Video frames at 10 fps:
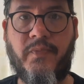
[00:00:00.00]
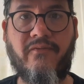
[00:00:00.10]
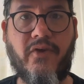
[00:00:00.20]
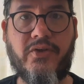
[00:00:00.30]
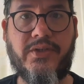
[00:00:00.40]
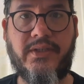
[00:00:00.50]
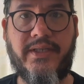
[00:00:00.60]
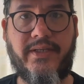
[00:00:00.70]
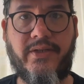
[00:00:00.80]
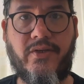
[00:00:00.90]
Conversion
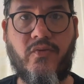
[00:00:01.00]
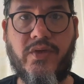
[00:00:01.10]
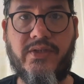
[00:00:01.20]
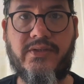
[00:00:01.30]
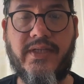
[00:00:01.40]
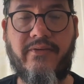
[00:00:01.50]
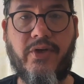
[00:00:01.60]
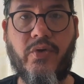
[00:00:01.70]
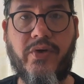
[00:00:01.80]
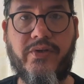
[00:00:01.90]
Linker was
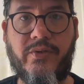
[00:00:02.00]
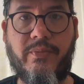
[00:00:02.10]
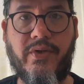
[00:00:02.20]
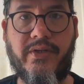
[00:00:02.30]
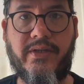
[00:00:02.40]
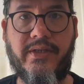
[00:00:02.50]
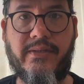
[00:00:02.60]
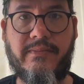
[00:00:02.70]
never going to put it there.